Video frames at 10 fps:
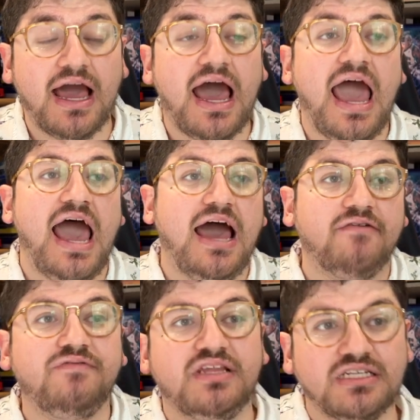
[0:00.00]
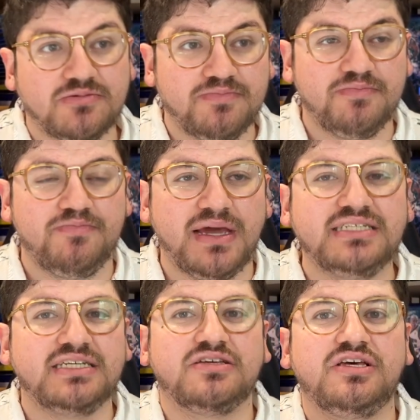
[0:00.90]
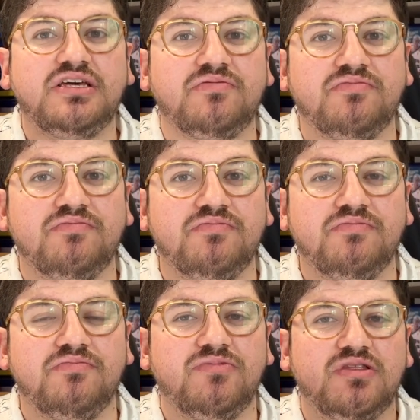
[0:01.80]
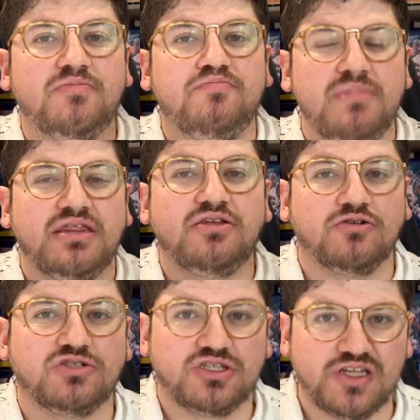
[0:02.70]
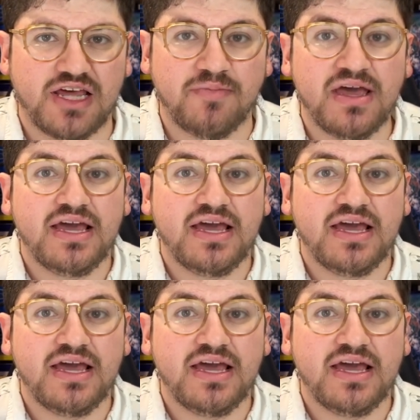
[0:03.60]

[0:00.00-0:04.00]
have these basically mythos to them.